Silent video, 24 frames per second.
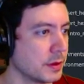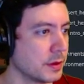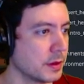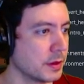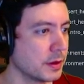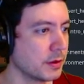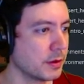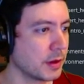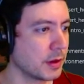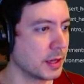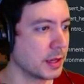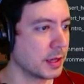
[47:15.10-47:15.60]

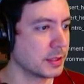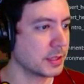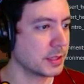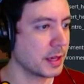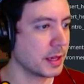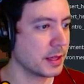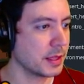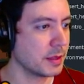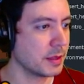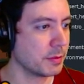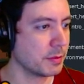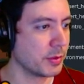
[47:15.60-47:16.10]
Okay,
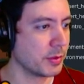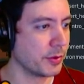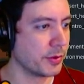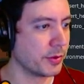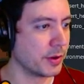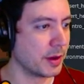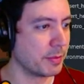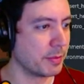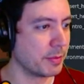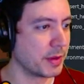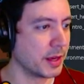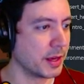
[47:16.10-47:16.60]
scaling the boulder
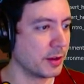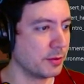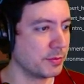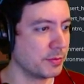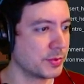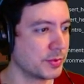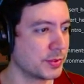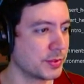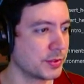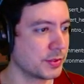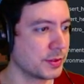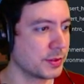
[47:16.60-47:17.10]
up
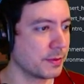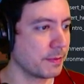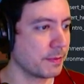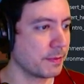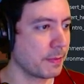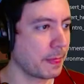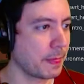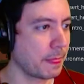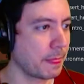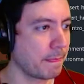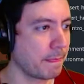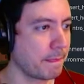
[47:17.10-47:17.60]
helps.
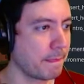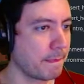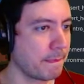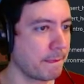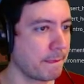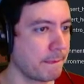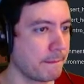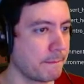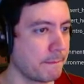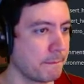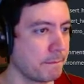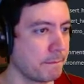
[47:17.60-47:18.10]

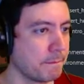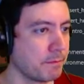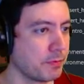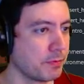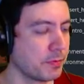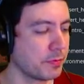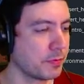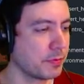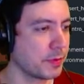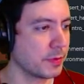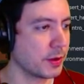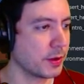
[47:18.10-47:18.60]

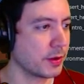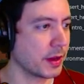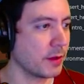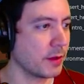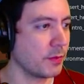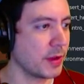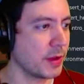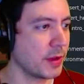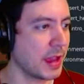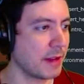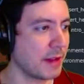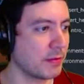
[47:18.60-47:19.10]
Okay,
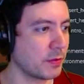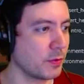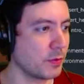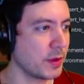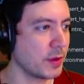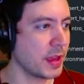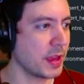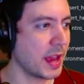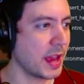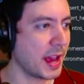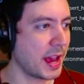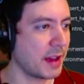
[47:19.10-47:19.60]
we
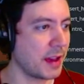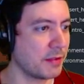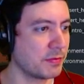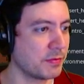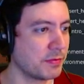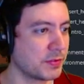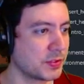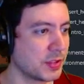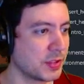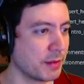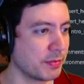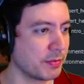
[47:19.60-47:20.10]
have
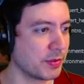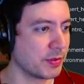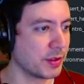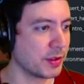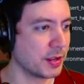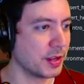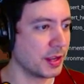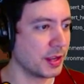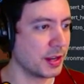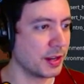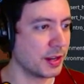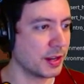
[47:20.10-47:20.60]
something
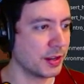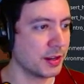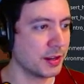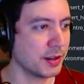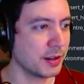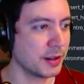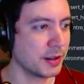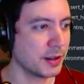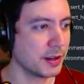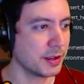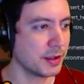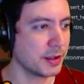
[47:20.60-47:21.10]
here.
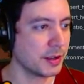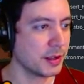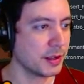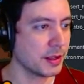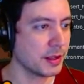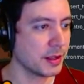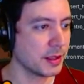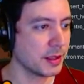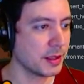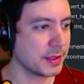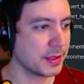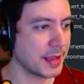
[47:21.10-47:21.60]

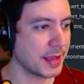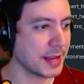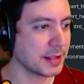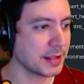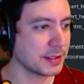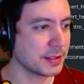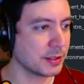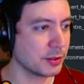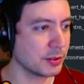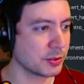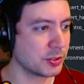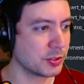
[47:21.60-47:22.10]
That
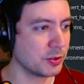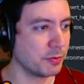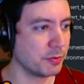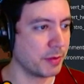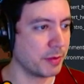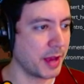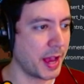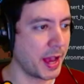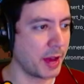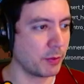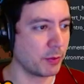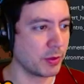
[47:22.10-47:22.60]
doesn't look too
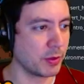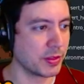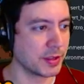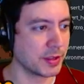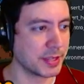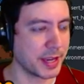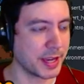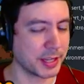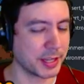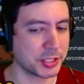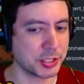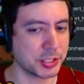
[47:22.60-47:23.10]
bad with the
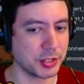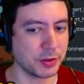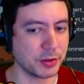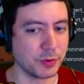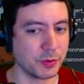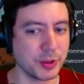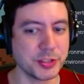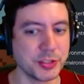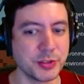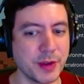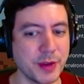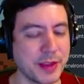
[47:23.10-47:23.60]
texture.
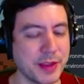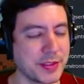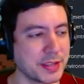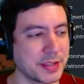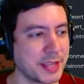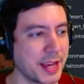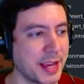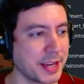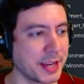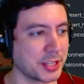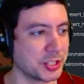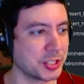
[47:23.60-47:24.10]
Once you add the
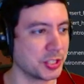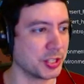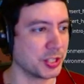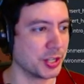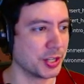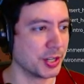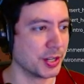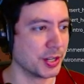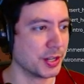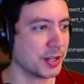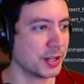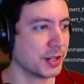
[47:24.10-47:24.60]

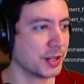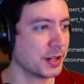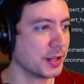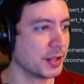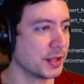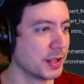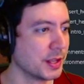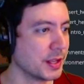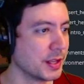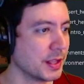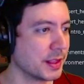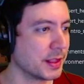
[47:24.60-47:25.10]
texture,
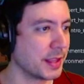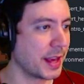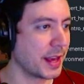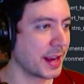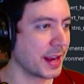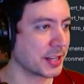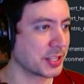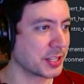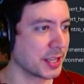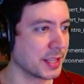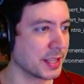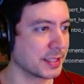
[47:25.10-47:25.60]
that
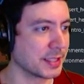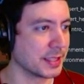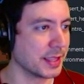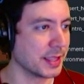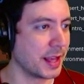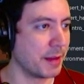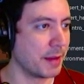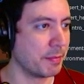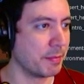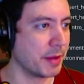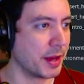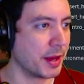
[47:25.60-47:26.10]
actually gets a
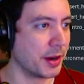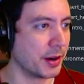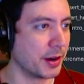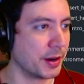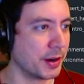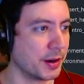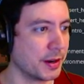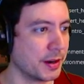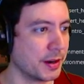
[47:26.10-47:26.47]
lot better.